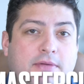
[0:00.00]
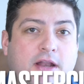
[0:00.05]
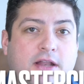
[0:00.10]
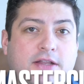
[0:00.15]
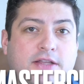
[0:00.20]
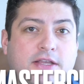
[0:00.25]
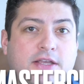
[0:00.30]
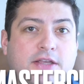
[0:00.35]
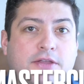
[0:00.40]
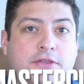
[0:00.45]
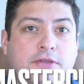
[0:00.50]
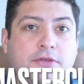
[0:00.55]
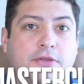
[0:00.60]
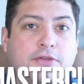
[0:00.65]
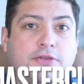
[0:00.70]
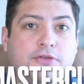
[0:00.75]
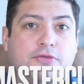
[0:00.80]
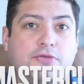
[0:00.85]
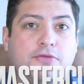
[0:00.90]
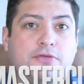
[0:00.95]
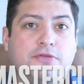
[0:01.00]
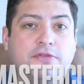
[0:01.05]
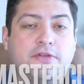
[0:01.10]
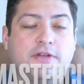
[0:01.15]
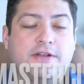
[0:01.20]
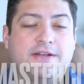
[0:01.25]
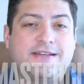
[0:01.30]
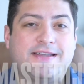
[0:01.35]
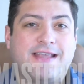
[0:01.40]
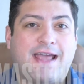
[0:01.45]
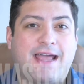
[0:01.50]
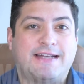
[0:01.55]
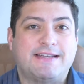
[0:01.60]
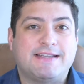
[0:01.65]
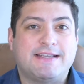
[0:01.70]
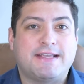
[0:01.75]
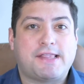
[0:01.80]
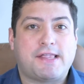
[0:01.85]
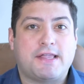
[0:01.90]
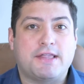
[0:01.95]
take you through the tools,
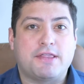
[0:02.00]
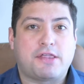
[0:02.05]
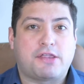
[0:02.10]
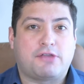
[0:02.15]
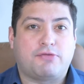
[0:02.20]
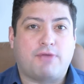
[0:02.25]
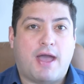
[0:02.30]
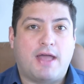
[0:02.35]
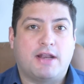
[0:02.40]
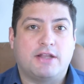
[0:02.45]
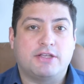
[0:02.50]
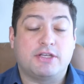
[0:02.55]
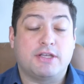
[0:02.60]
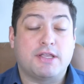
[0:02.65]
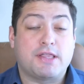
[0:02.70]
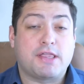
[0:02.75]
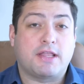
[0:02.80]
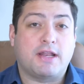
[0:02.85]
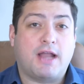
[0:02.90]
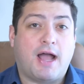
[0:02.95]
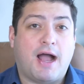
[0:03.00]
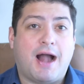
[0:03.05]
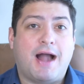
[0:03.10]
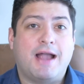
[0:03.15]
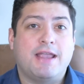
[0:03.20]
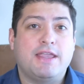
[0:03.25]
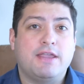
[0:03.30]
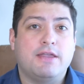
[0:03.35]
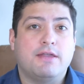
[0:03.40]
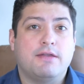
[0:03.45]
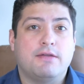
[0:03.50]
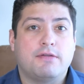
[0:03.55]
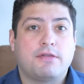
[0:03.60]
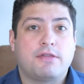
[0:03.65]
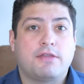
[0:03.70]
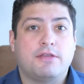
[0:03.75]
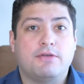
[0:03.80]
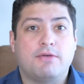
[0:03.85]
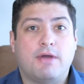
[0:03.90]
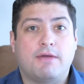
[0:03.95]
tactics, and strategies that I
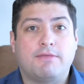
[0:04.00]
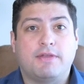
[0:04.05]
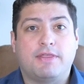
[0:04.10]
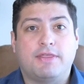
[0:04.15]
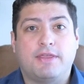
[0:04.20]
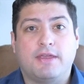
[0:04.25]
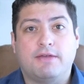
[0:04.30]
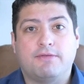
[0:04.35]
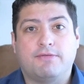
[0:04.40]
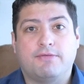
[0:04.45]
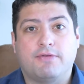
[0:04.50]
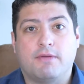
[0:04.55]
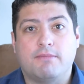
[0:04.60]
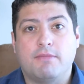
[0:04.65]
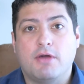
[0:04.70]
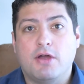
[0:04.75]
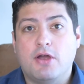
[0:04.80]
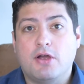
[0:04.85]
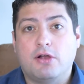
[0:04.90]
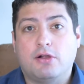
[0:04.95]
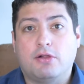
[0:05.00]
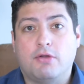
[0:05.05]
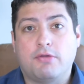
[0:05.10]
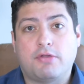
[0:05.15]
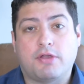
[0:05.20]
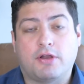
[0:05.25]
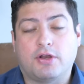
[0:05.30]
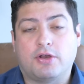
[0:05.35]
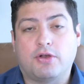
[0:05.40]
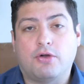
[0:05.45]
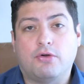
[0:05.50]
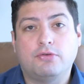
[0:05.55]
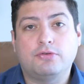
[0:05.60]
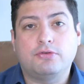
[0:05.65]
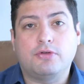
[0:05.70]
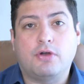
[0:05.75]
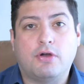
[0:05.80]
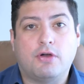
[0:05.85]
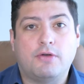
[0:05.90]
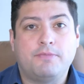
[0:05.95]
use to do everything from closing a
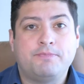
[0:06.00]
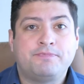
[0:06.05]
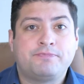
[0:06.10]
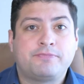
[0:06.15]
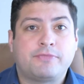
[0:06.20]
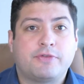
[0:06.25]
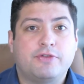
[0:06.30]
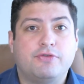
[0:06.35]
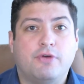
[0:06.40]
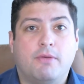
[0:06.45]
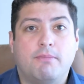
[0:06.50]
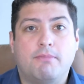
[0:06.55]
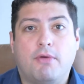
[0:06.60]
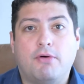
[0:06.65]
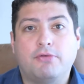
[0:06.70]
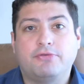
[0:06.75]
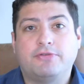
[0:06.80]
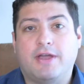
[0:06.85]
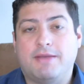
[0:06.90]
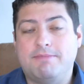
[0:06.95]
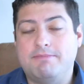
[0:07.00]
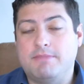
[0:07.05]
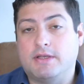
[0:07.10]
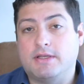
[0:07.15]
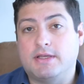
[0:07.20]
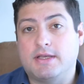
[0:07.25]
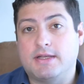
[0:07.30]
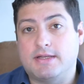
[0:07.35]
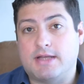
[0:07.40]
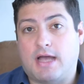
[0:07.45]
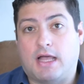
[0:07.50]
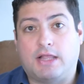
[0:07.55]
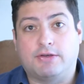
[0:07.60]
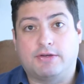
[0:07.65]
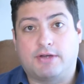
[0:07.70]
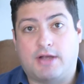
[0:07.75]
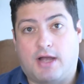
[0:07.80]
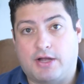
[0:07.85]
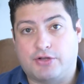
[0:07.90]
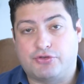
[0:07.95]
cold call to a
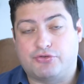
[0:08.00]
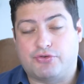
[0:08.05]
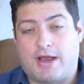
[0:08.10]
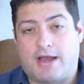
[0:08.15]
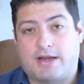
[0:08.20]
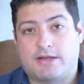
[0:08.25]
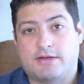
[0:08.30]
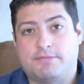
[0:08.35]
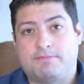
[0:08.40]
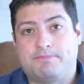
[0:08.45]
multi-million-dollar contract.